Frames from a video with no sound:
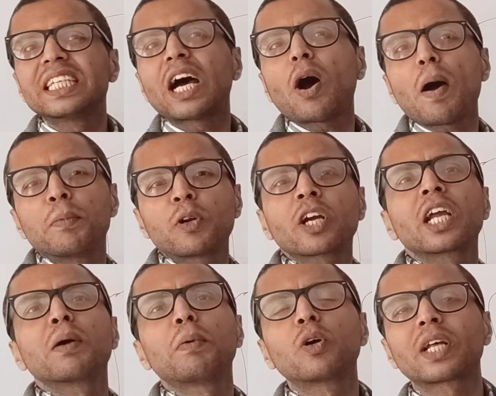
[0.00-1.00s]
is, now I am
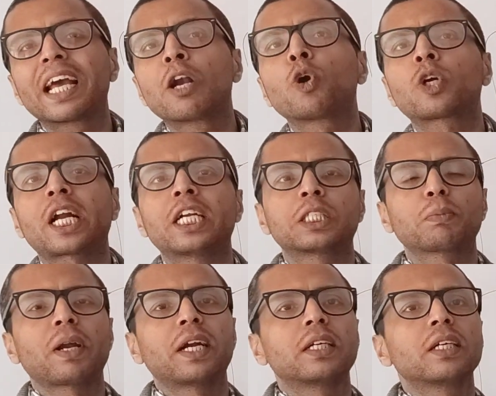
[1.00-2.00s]
talking about allo
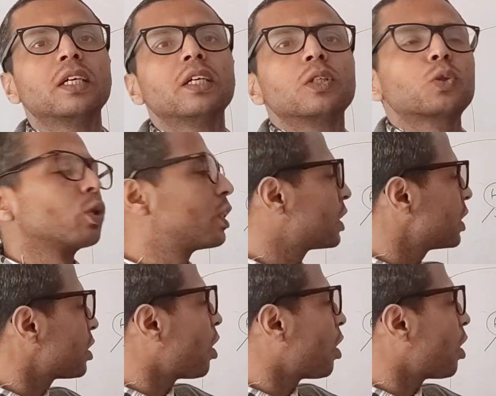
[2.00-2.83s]
transplant. So this